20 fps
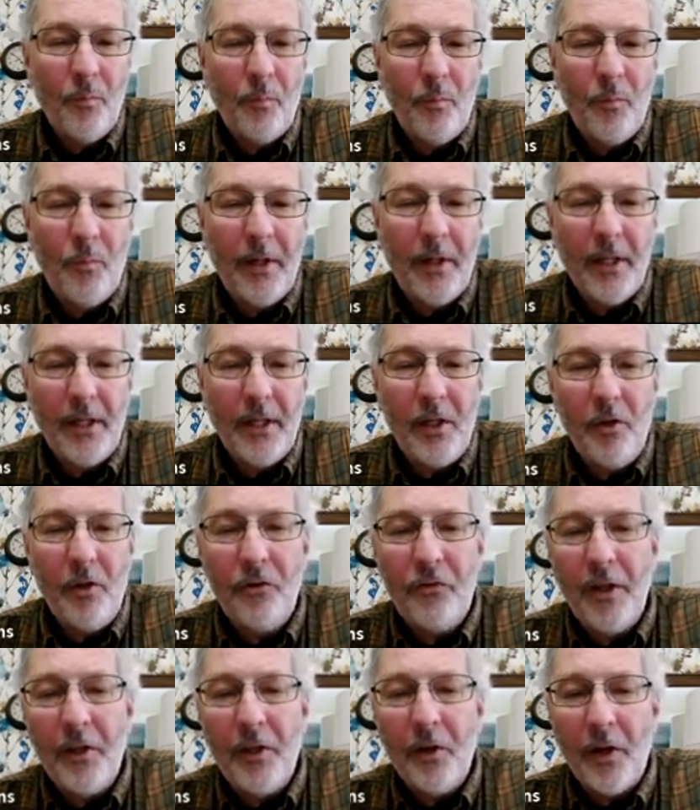we can
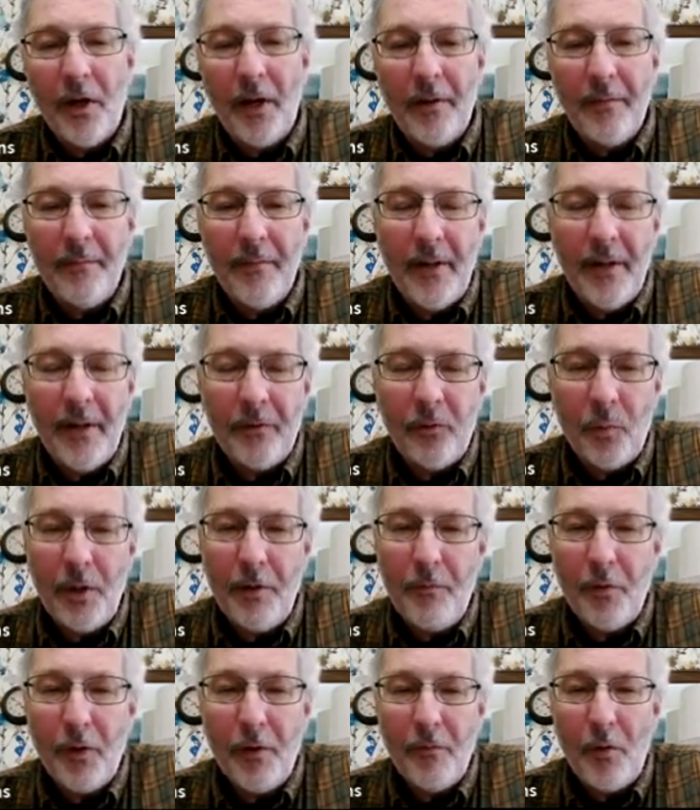use either a
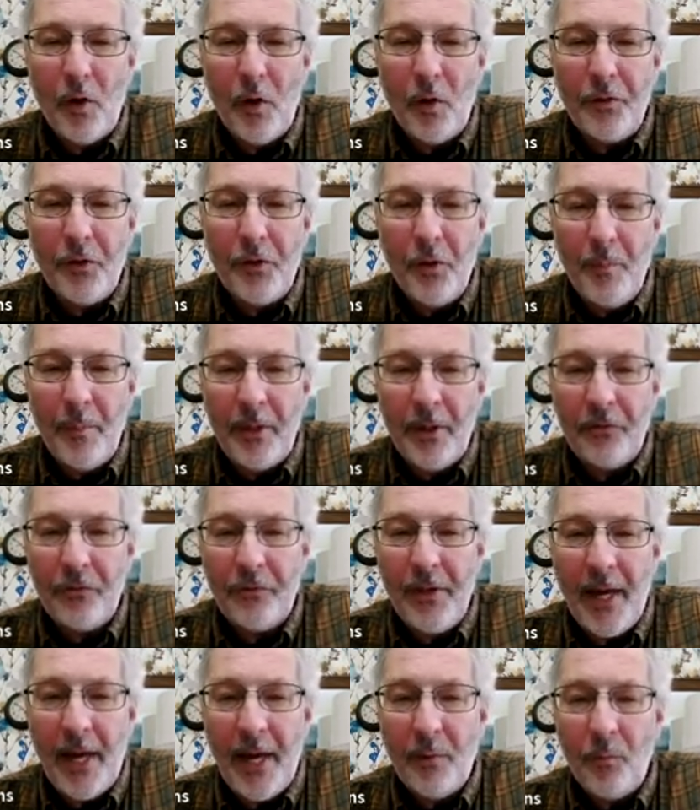24-volt
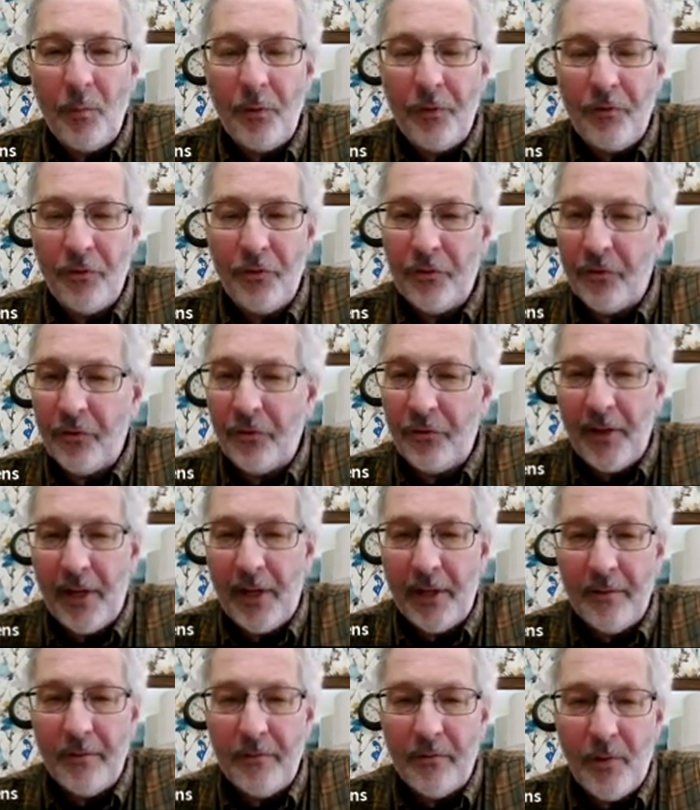humidistat with just a
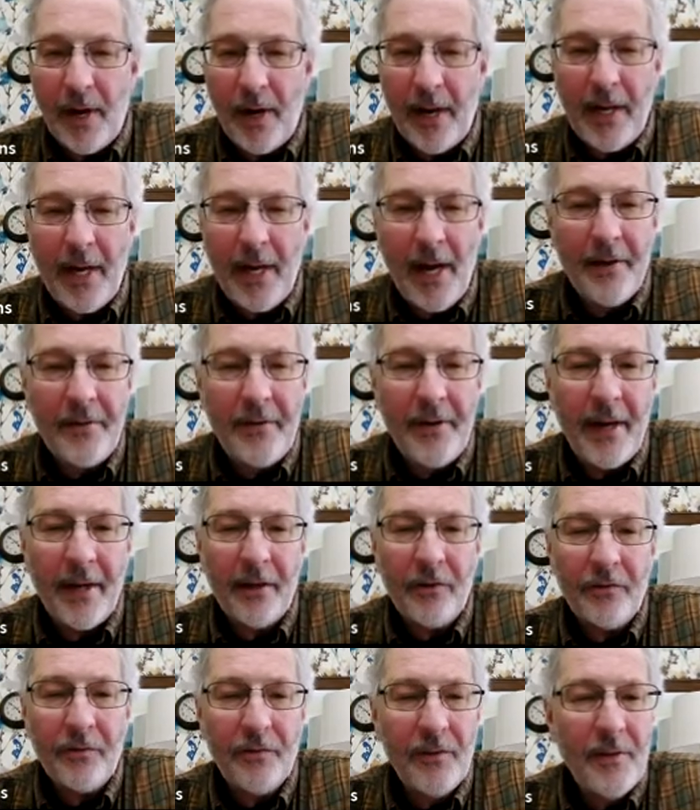set of dry
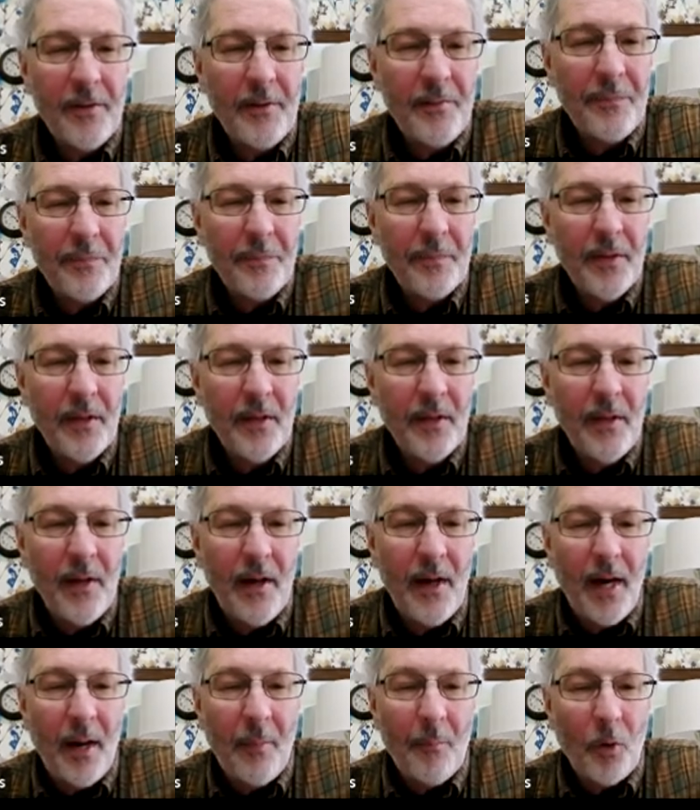contacts,
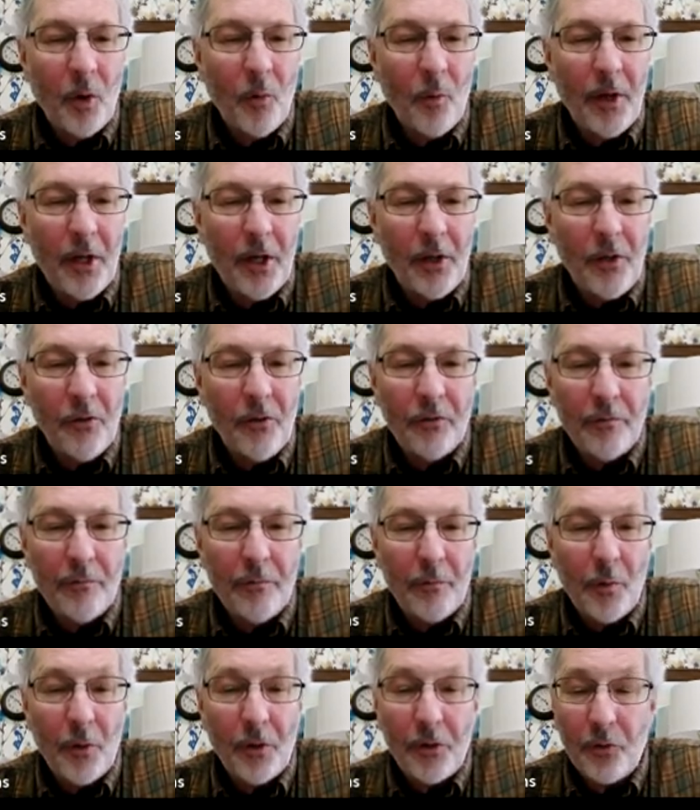or we can use a
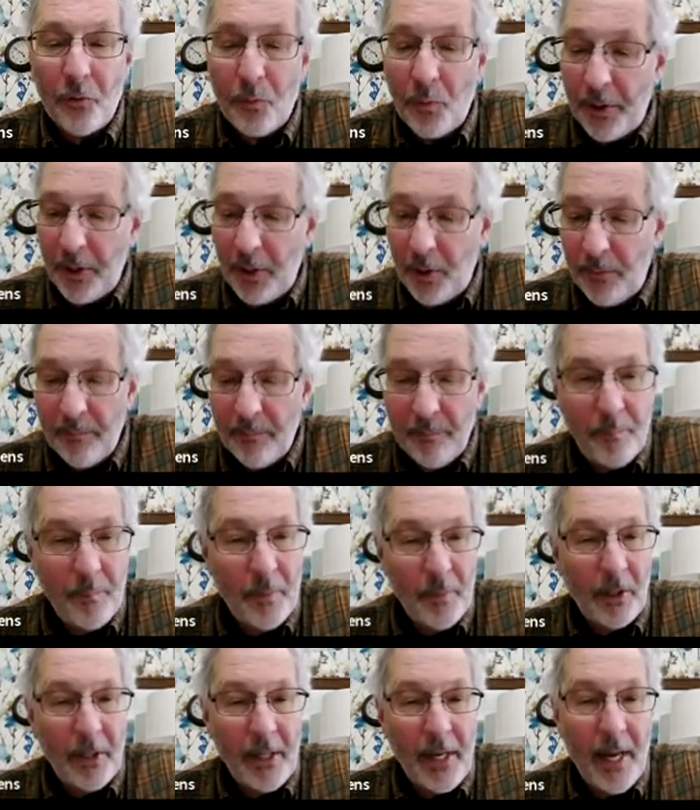4 to 20
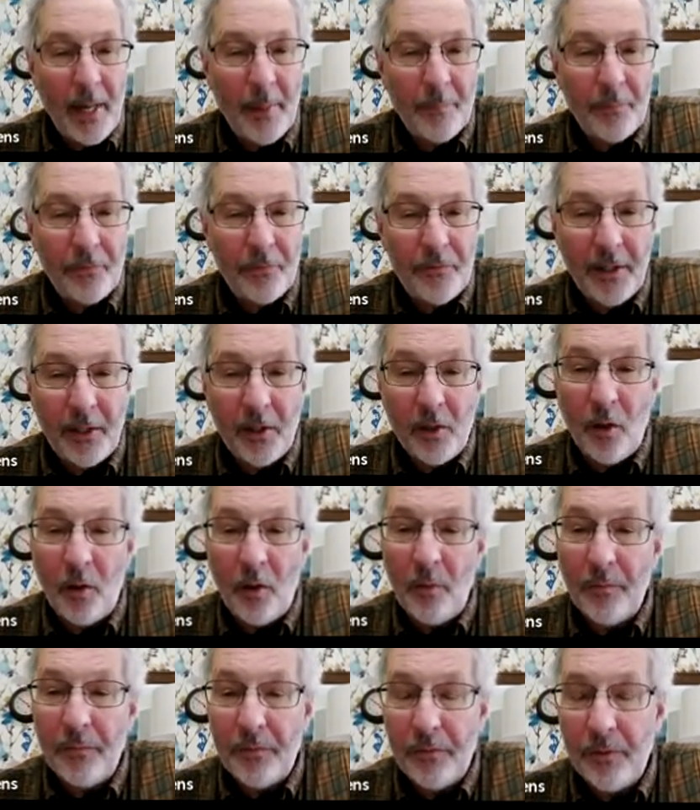milliamp
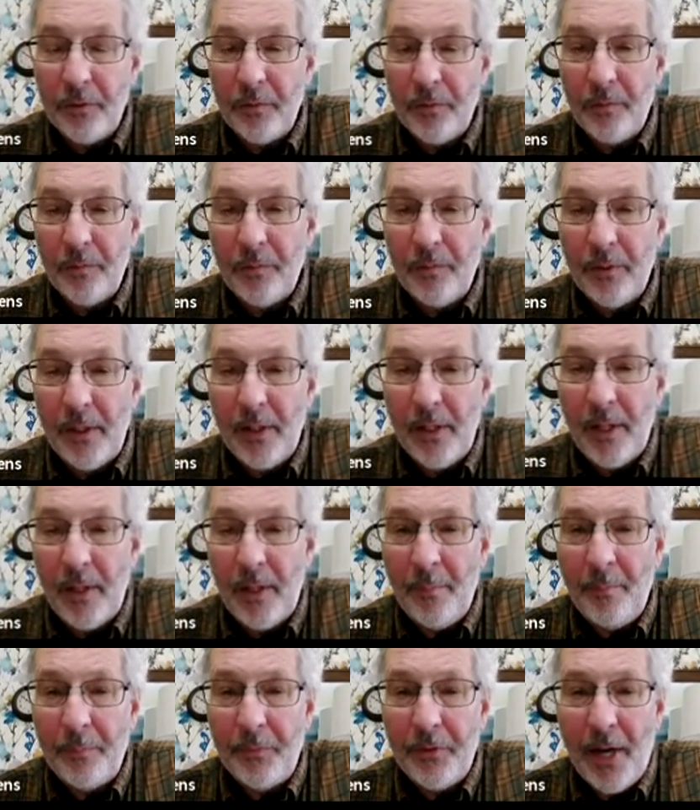signal to